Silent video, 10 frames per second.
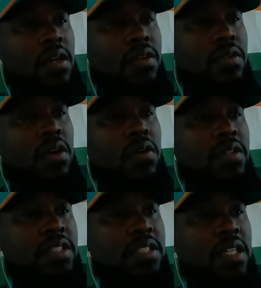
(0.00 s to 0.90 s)
You know,
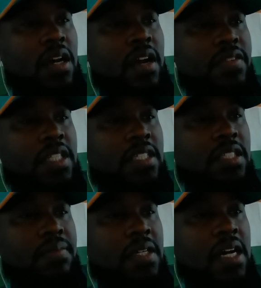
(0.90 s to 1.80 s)
it's everything's
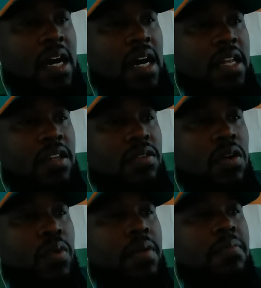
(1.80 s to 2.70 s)
up to God. And, you
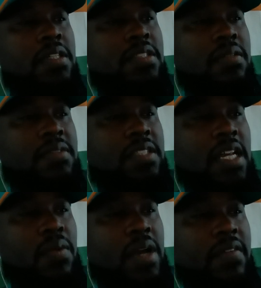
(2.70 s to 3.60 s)
know, we Muslims
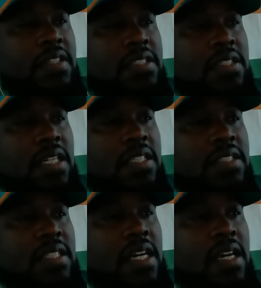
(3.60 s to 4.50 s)
say that we have this
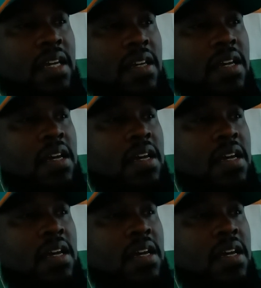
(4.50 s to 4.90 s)
saying,